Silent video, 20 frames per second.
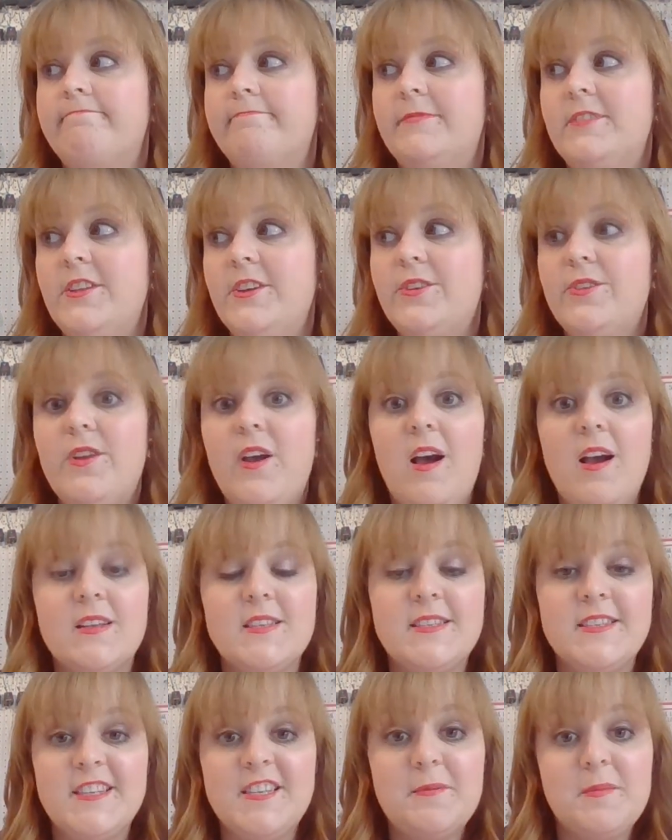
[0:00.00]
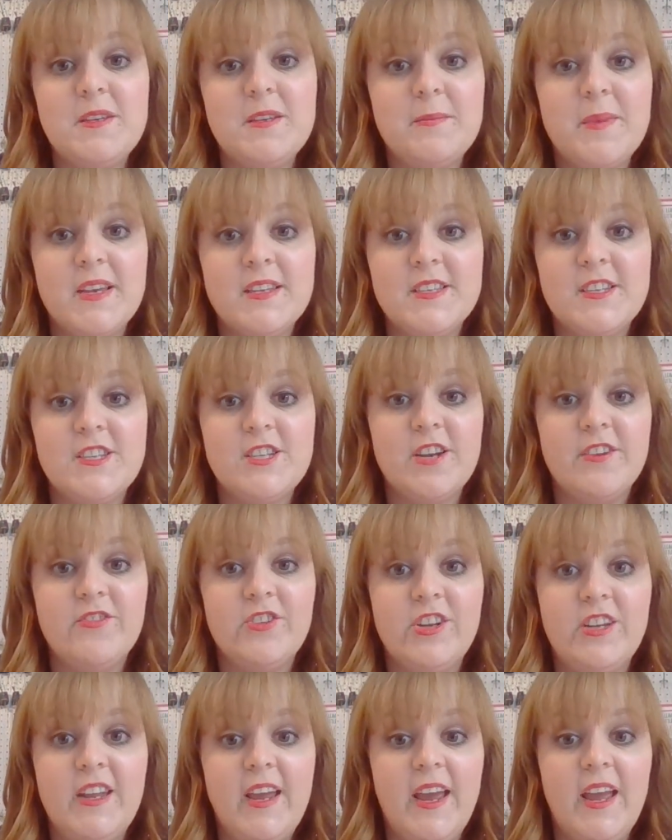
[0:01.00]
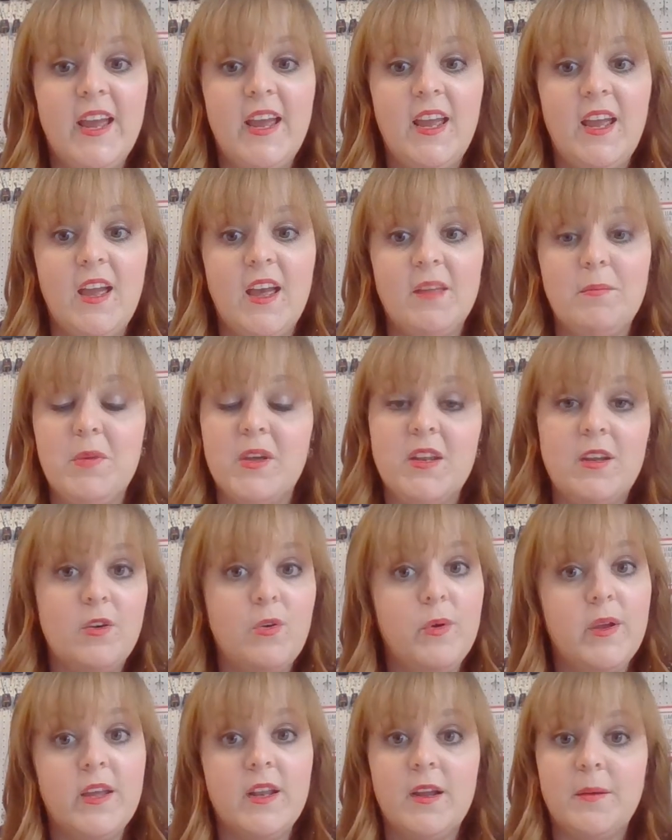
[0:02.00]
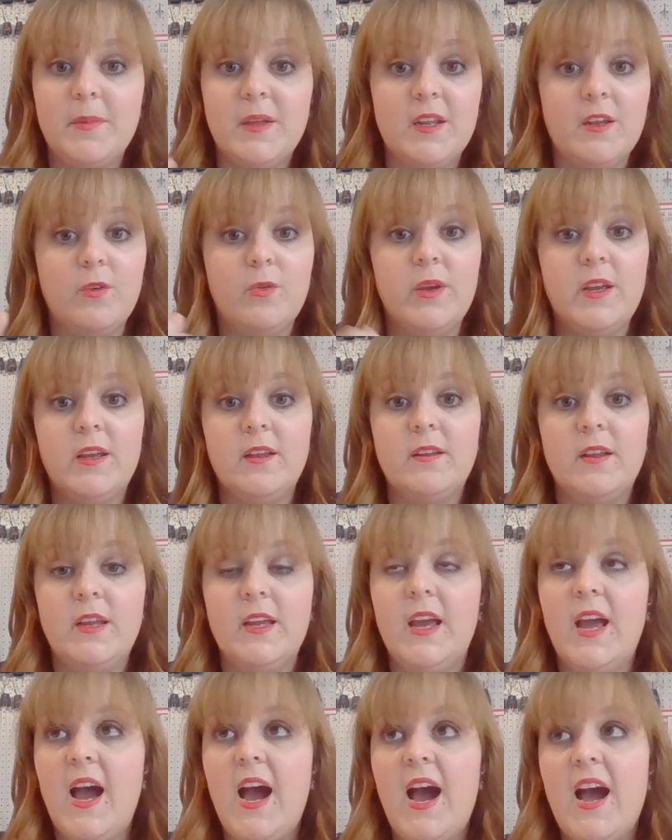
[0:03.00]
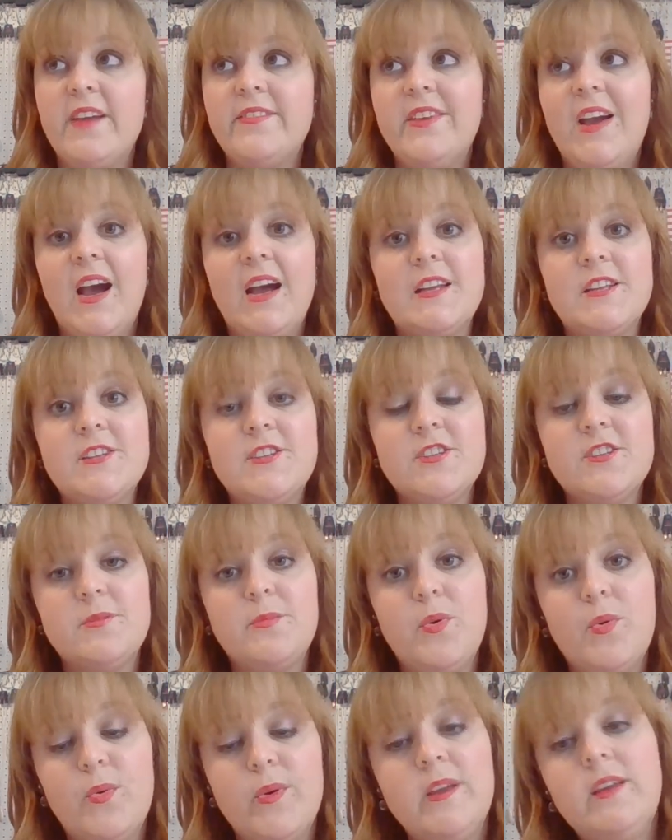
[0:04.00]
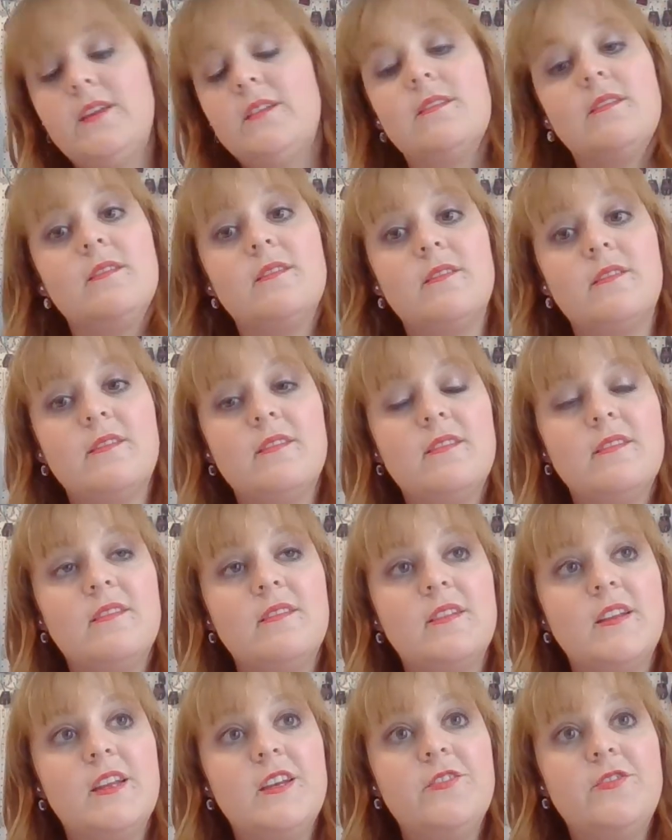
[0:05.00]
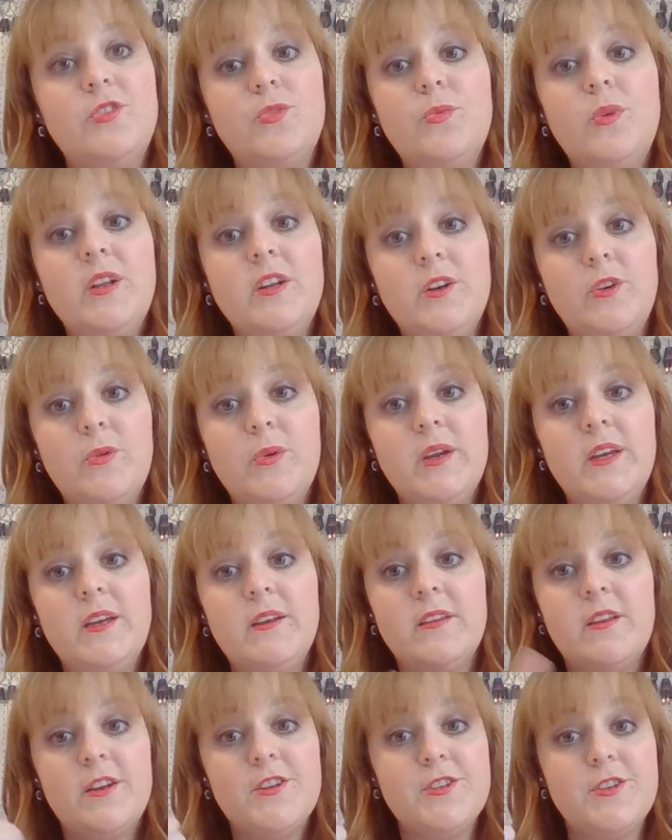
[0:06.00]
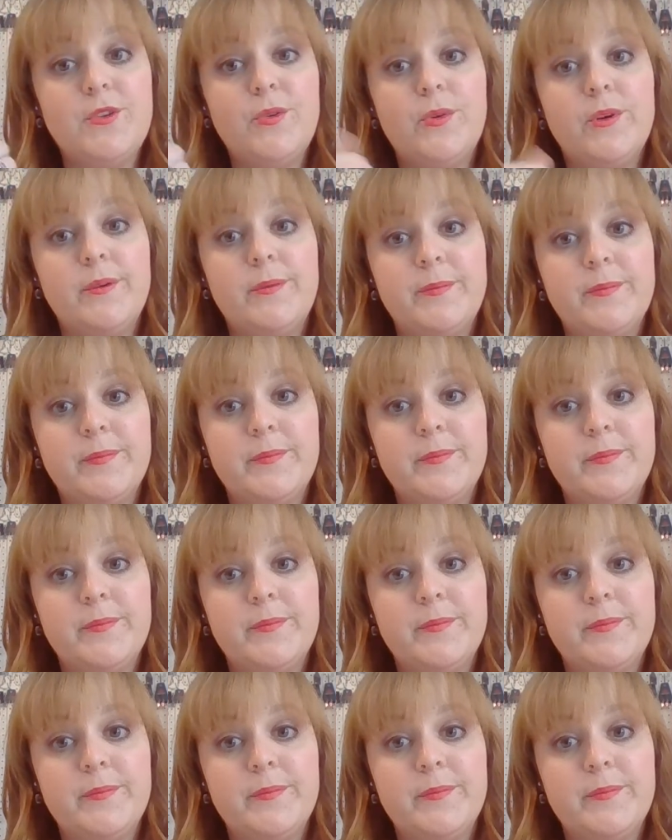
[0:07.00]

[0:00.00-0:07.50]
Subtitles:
They're not sending me a message every day. I'm going to quit. I'm going to quit. I've gotten to the point, if you want to quit, there's a door.